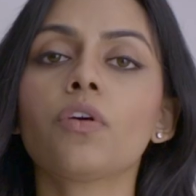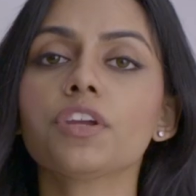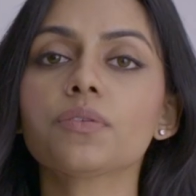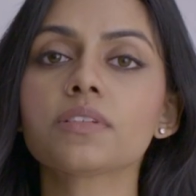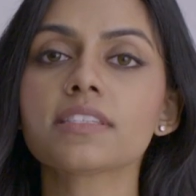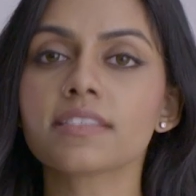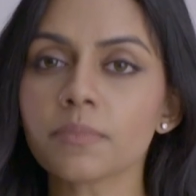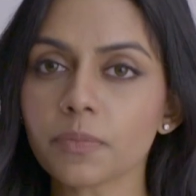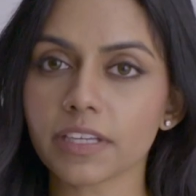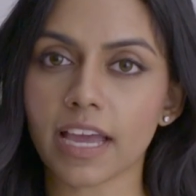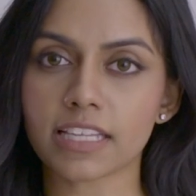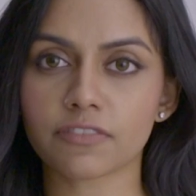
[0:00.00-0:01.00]
Or you can
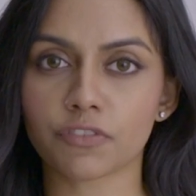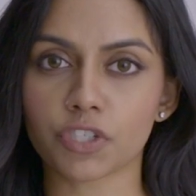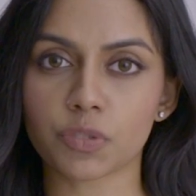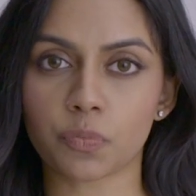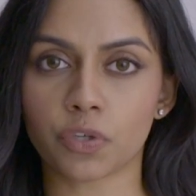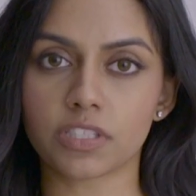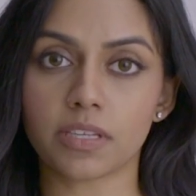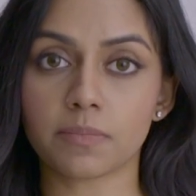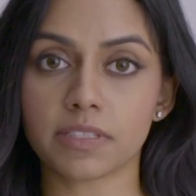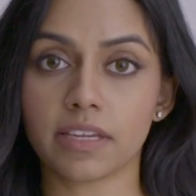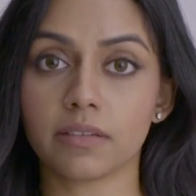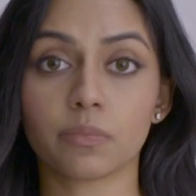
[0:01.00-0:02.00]
simply ask for a sports
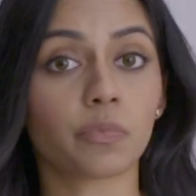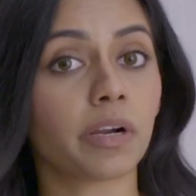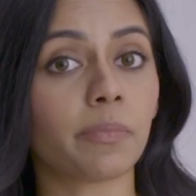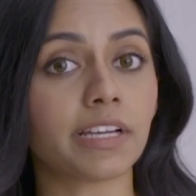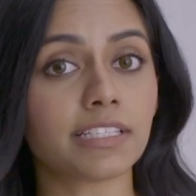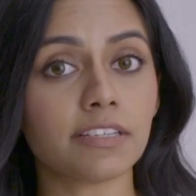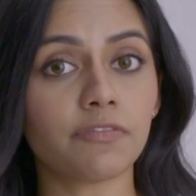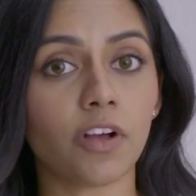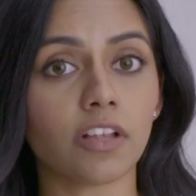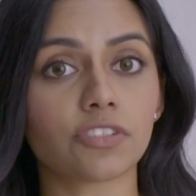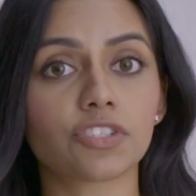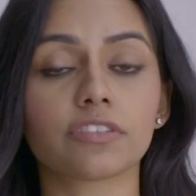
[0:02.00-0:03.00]
update, where by
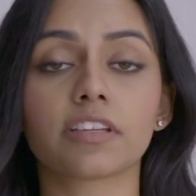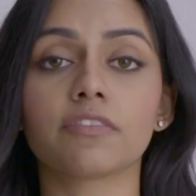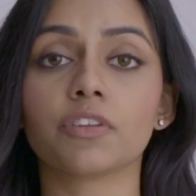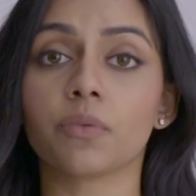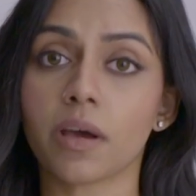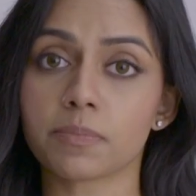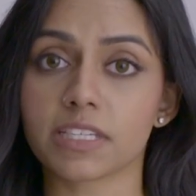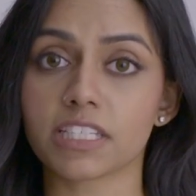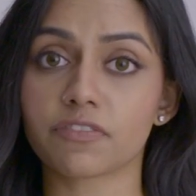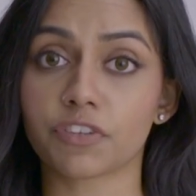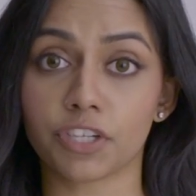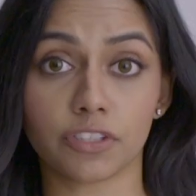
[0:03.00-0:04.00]
default, she'll give you
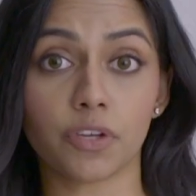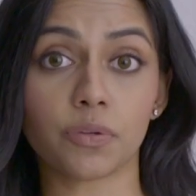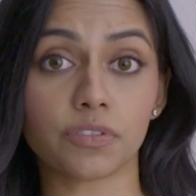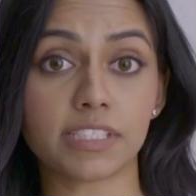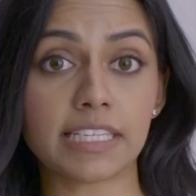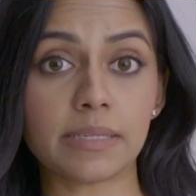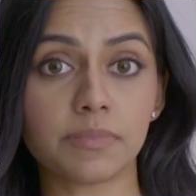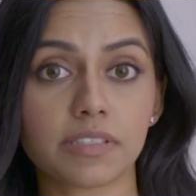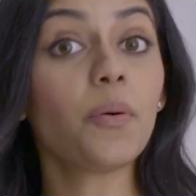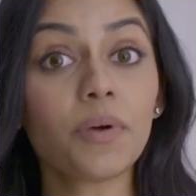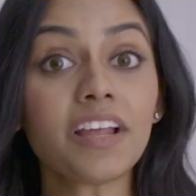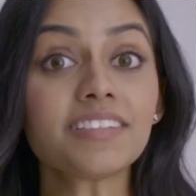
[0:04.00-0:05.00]
updates for your local
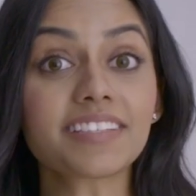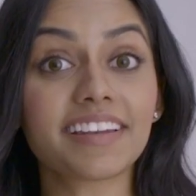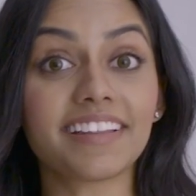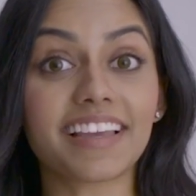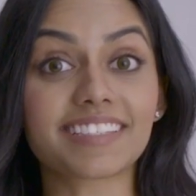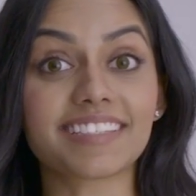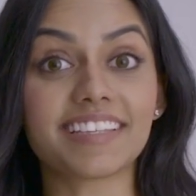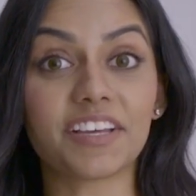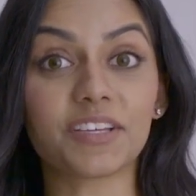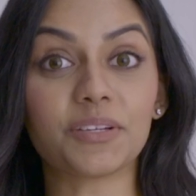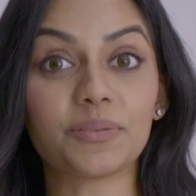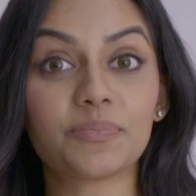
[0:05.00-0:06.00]
teams. What else can Alexa
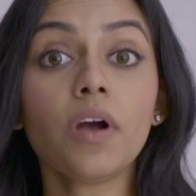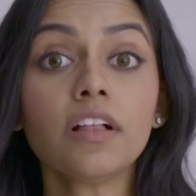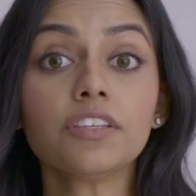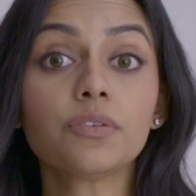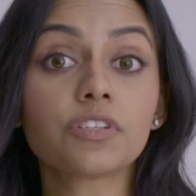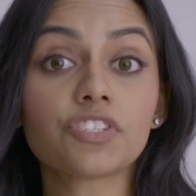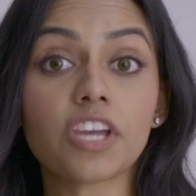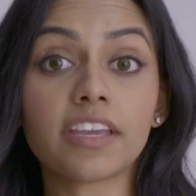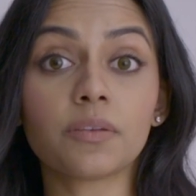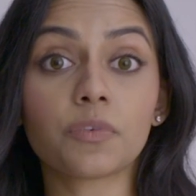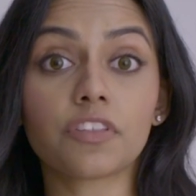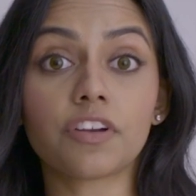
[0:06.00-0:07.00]
tell you? Well, you can
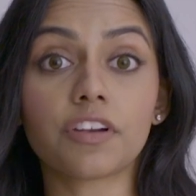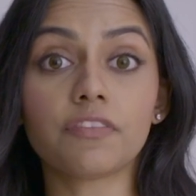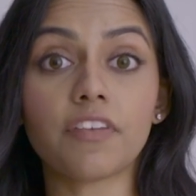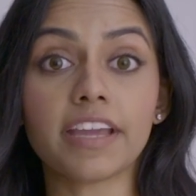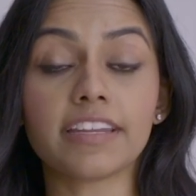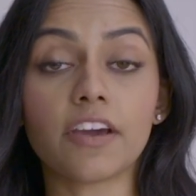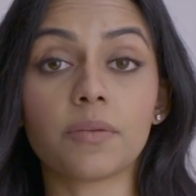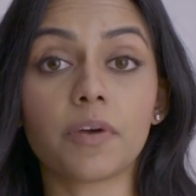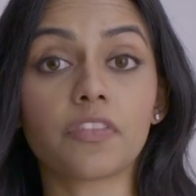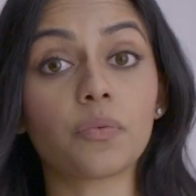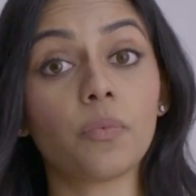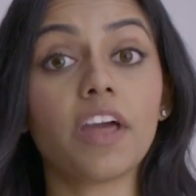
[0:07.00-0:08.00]
check in with her to find out
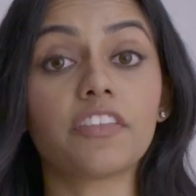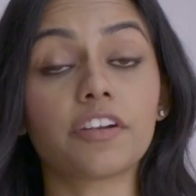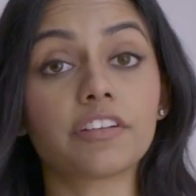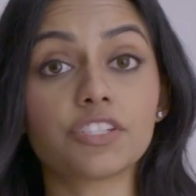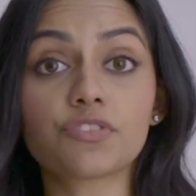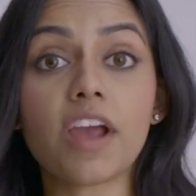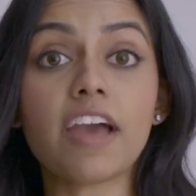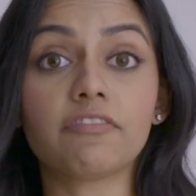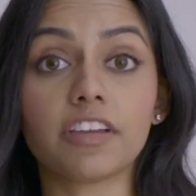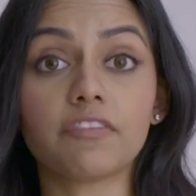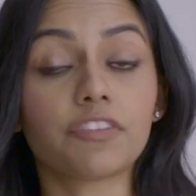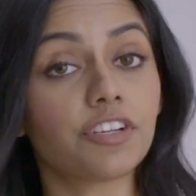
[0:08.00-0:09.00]
about the weather and
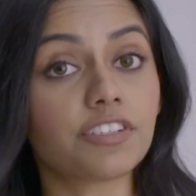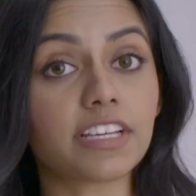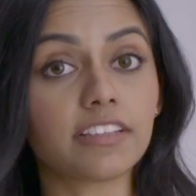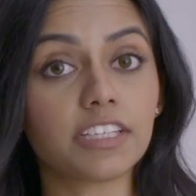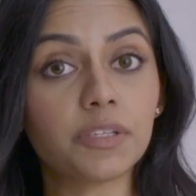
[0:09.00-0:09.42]
traffic for your daily